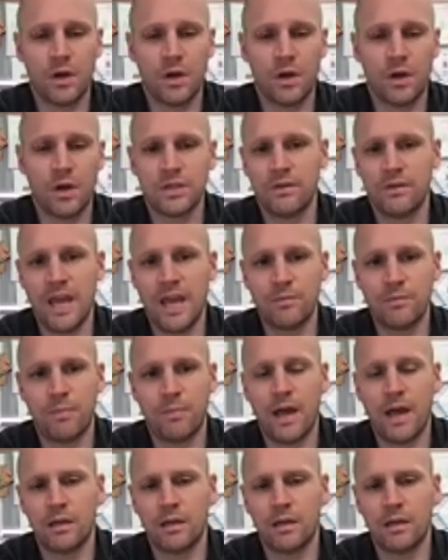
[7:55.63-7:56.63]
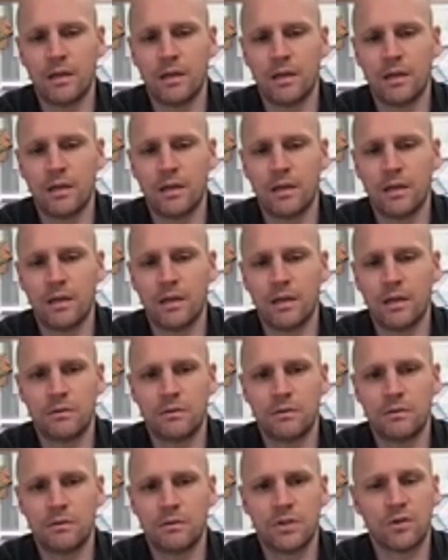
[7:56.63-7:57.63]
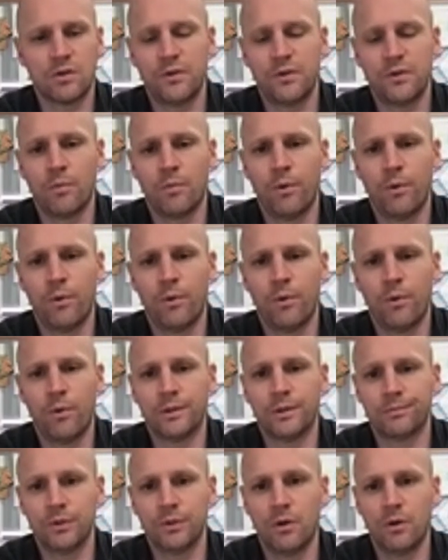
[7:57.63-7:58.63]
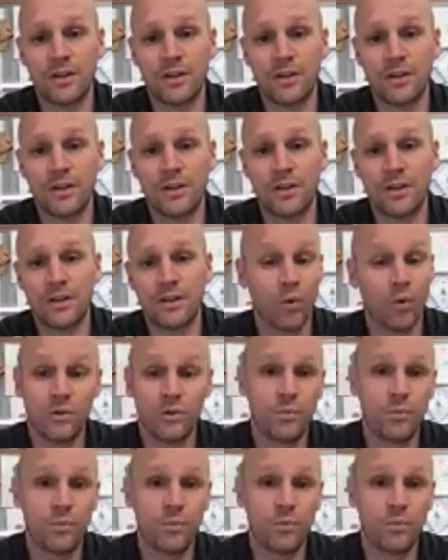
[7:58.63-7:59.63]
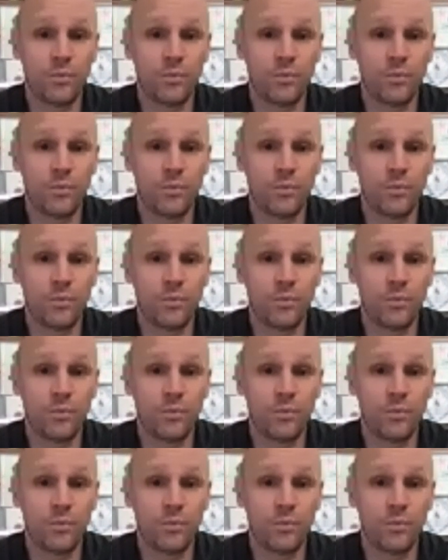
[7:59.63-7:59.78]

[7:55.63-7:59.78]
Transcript: six or fewer points. You know, that's one or two possessions here. I mean, those are those are two